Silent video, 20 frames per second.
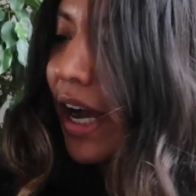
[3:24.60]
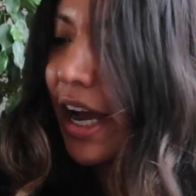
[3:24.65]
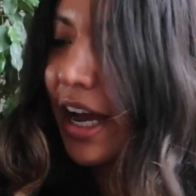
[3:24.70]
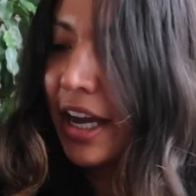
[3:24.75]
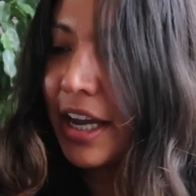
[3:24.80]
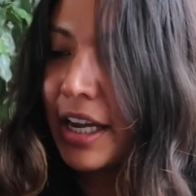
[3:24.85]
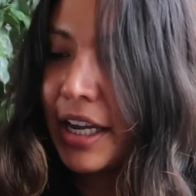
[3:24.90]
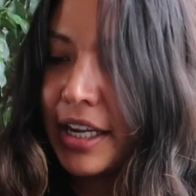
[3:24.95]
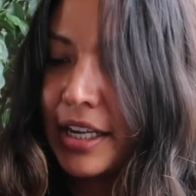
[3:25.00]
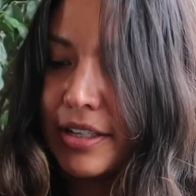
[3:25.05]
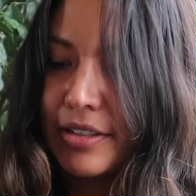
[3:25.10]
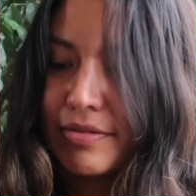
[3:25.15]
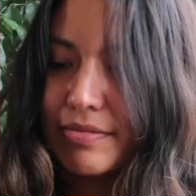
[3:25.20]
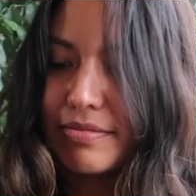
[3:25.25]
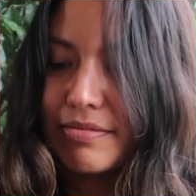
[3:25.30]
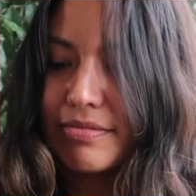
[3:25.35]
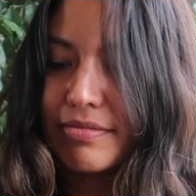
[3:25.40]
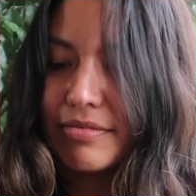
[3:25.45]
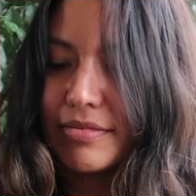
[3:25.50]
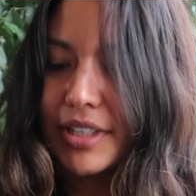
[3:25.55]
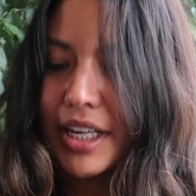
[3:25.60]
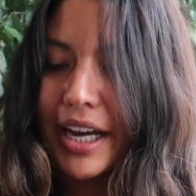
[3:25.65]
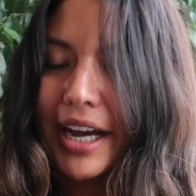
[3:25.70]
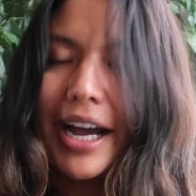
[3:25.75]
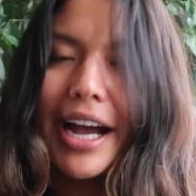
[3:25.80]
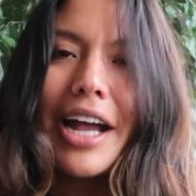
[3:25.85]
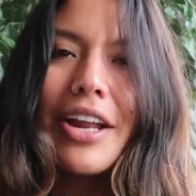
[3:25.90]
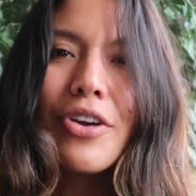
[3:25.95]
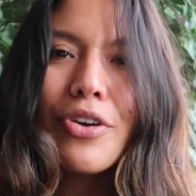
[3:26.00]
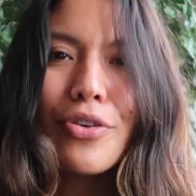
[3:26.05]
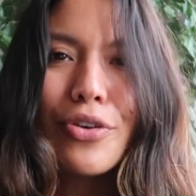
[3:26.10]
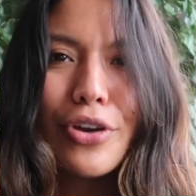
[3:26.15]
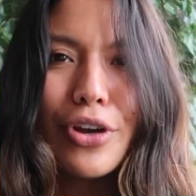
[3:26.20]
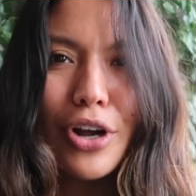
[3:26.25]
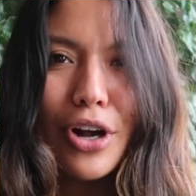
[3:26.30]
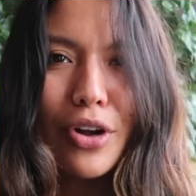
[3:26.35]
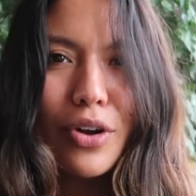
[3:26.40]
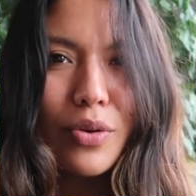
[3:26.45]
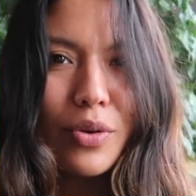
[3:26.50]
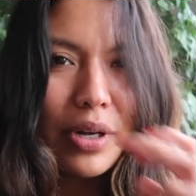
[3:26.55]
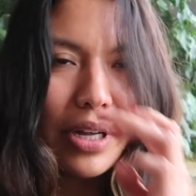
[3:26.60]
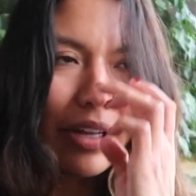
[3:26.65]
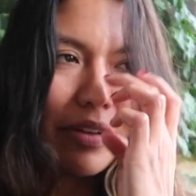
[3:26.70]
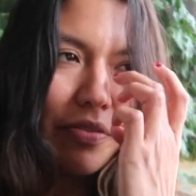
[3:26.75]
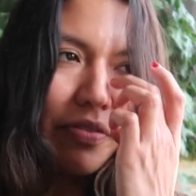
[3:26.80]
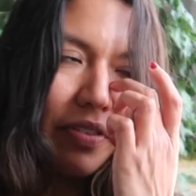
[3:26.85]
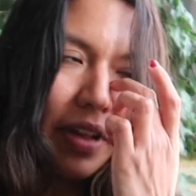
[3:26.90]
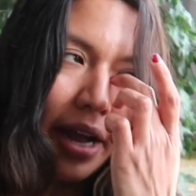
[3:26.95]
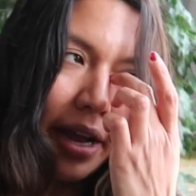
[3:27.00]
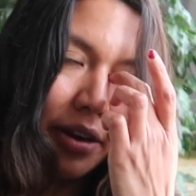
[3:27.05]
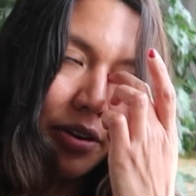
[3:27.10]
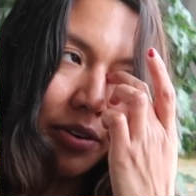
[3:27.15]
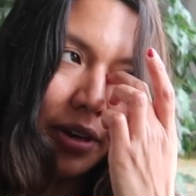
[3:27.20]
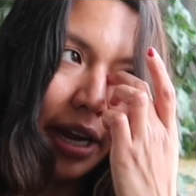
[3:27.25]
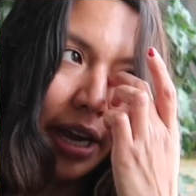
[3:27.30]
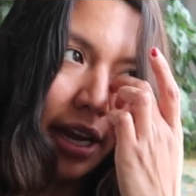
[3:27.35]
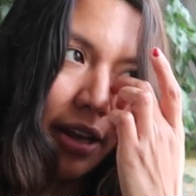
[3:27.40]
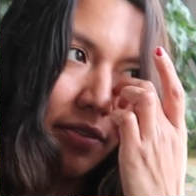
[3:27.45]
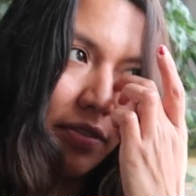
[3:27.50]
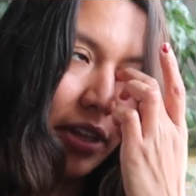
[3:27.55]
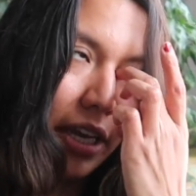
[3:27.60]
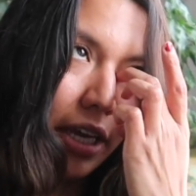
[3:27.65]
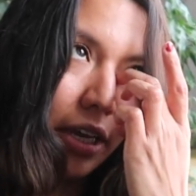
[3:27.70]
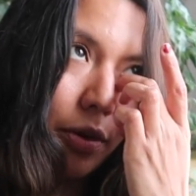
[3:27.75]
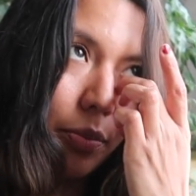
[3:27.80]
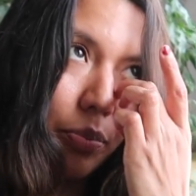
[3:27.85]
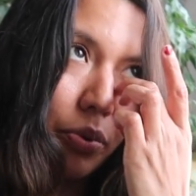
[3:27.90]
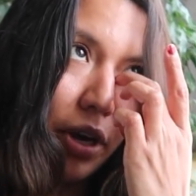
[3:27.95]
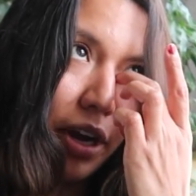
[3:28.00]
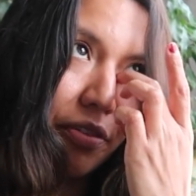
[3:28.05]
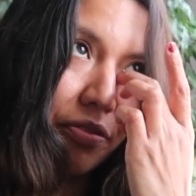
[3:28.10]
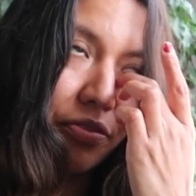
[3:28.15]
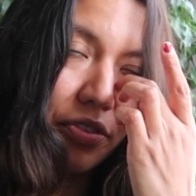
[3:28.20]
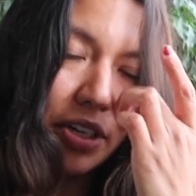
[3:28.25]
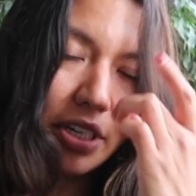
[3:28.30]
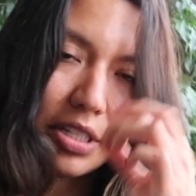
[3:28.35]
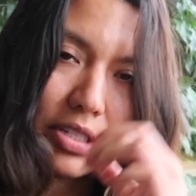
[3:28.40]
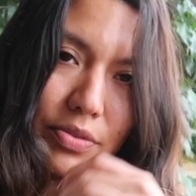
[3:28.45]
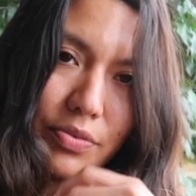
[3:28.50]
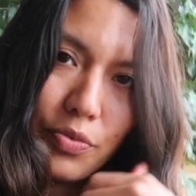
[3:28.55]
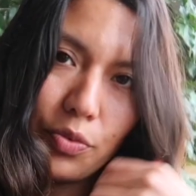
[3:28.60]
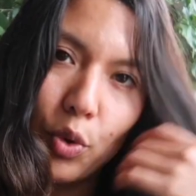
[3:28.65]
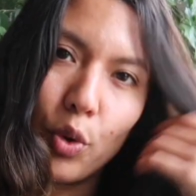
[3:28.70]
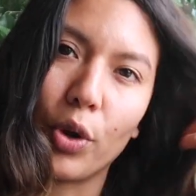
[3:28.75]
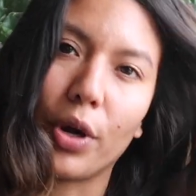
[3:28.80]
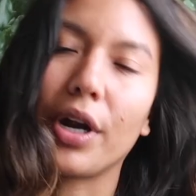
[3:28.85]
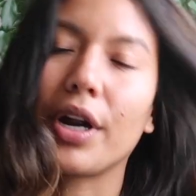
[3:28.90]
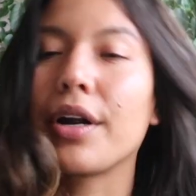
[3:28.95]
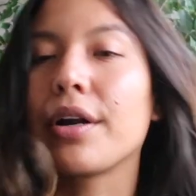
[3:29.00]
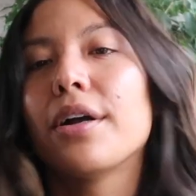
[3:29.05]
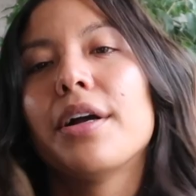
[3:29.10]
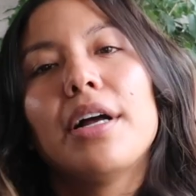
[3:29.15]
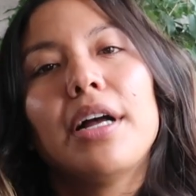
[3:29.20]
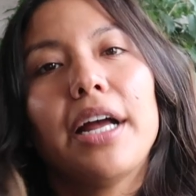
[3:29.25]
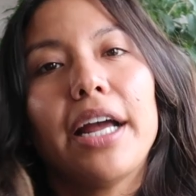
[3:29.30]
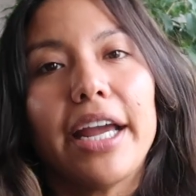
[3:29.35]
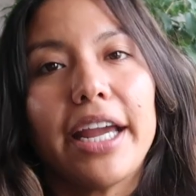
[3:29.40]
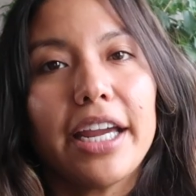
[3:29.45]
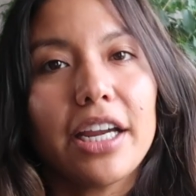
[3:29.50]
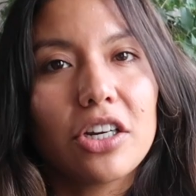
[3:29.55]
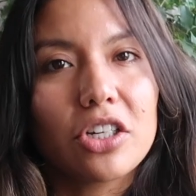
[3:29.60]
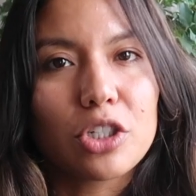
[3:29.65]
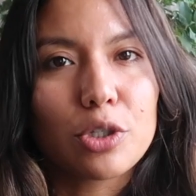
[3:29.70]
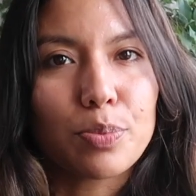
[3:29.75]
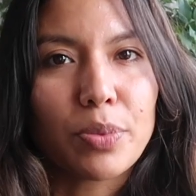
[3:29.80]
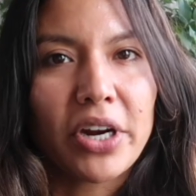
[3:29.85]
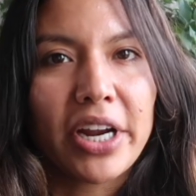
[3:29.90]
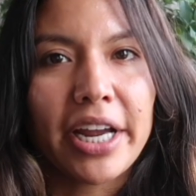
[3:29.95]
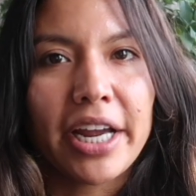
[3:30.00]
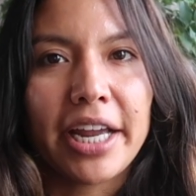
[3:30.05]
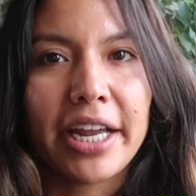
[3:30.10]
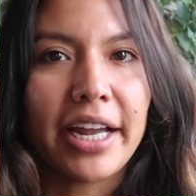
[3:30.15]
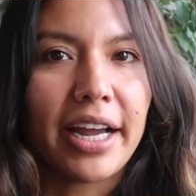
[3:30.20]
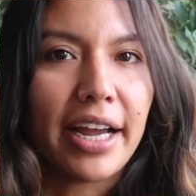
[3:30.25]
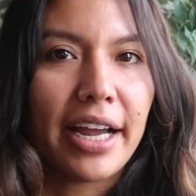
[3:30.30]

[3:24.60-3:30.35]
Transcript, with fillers: I don't know if I don't have like a preference for hairspray.